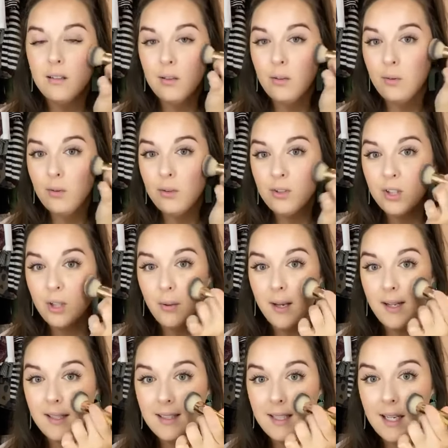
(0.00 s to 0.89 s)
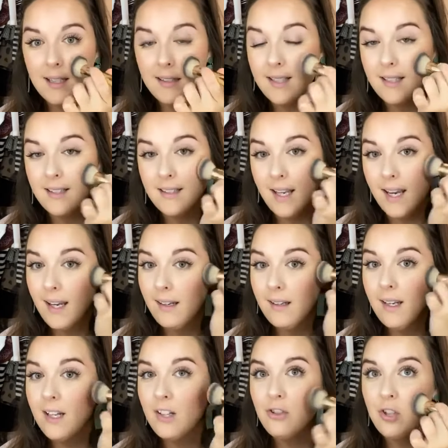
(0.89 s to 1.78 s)
So it's insane.
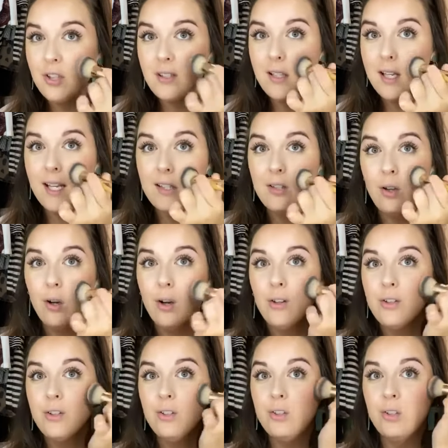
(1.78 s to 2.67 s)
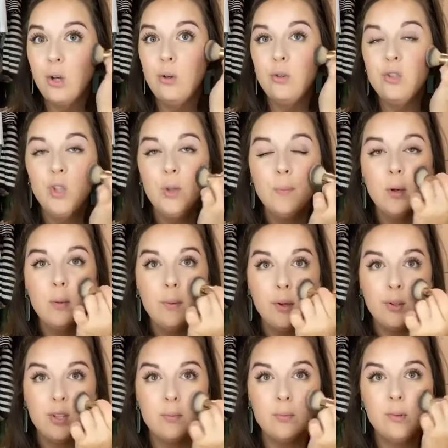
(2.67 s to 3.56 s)
It's just, it's all so super
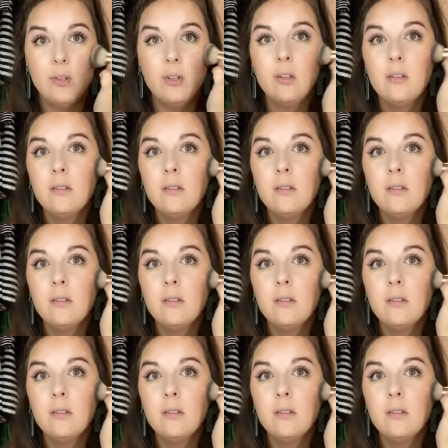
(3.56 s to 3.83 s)
buildable.